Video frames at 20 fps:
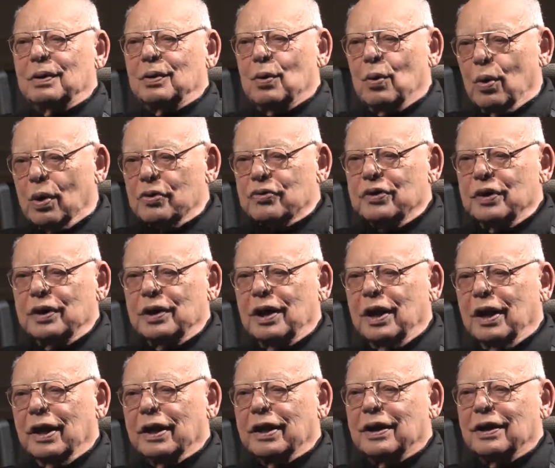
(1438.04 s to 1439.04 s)

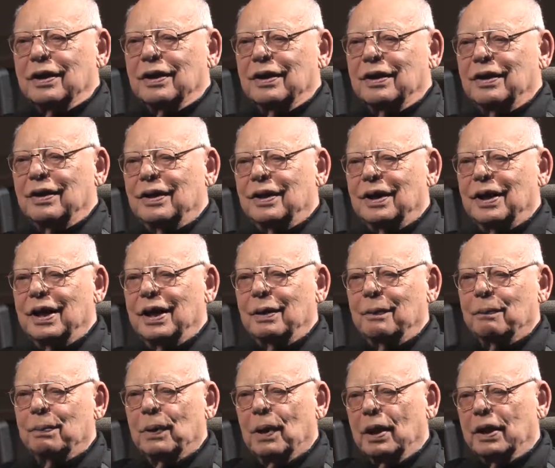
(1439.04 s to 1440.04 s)
corset-like
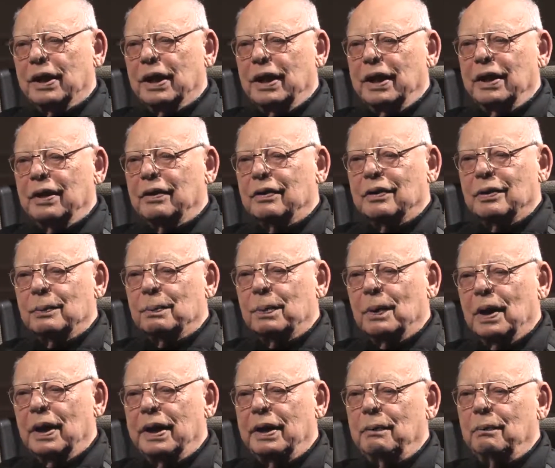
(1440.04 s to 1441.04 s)
and plug it into the
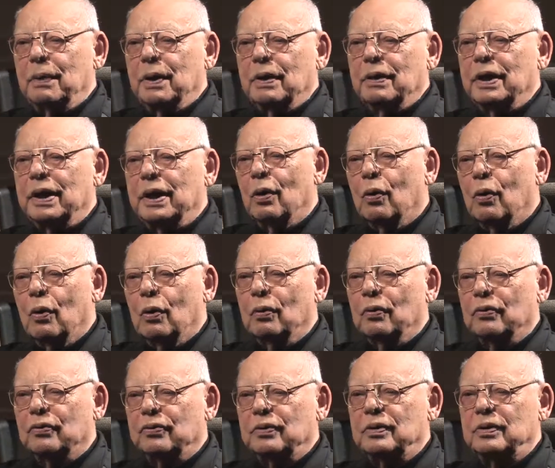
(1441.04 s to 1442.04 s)
plane, where
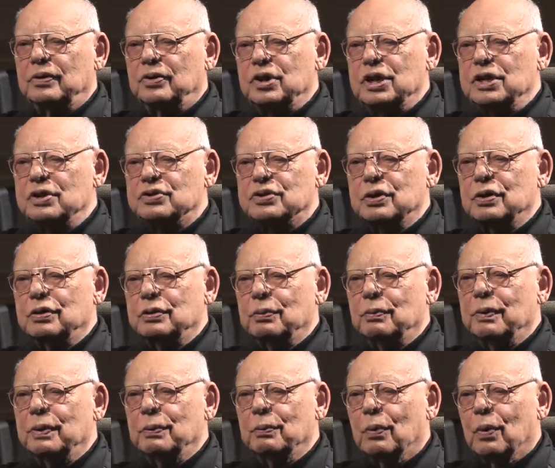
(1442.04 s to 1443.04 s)
old G-suit
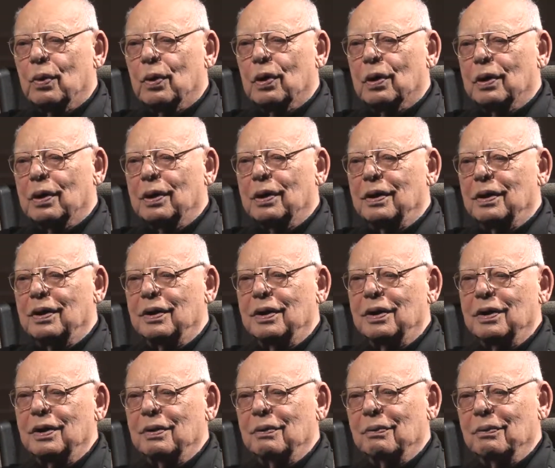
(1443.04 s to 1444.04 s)
we wore
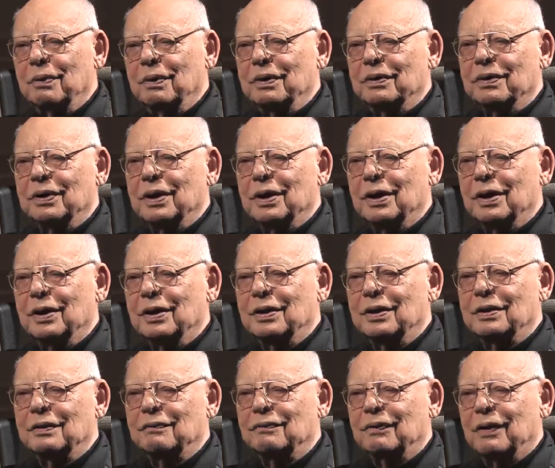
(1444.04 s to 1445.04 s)
with
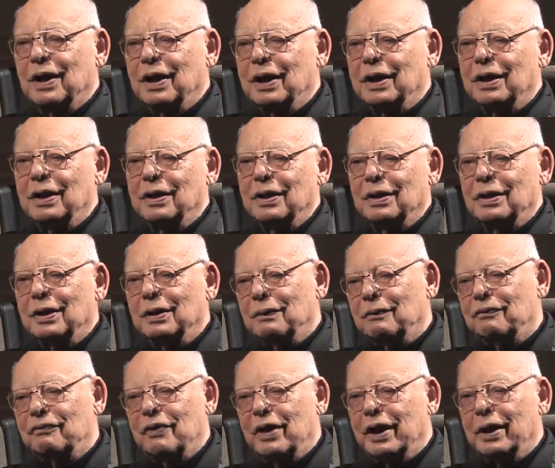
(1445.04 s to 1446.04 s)
flying
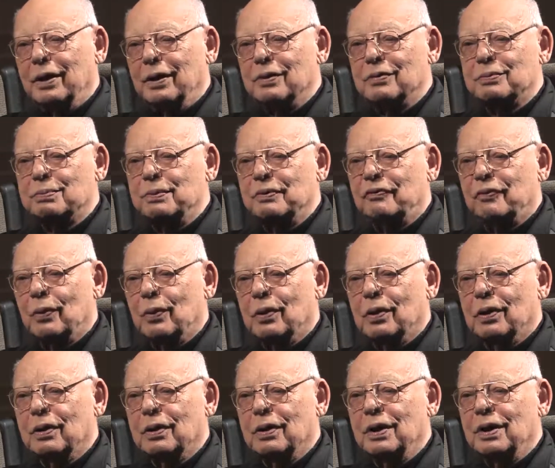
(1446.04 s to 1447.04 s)
fighters
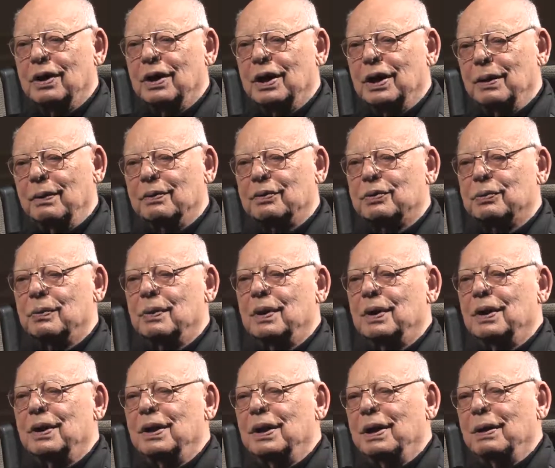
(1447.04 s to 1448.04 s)
before, it
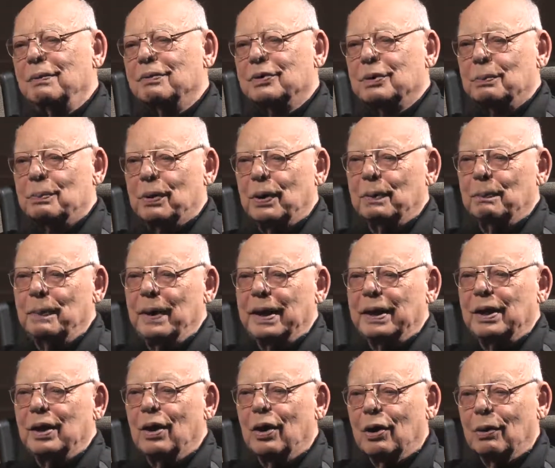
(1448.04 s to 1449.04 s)
was a pretty
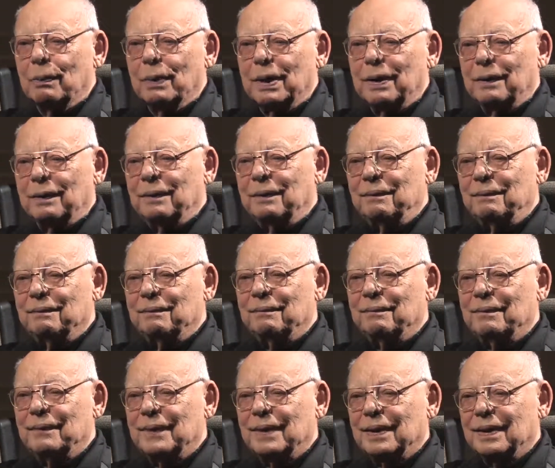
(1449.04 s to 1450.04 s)
big garment.
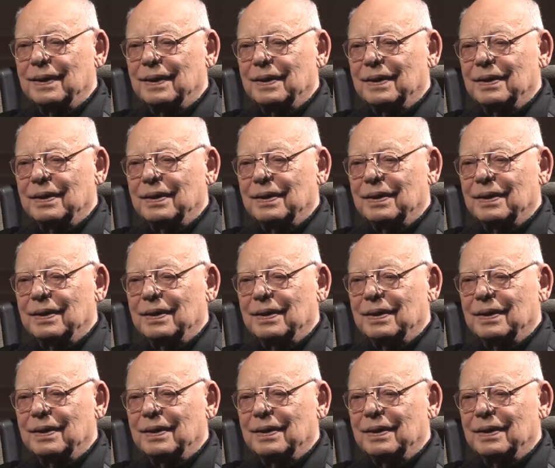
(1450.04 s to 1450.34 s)
Which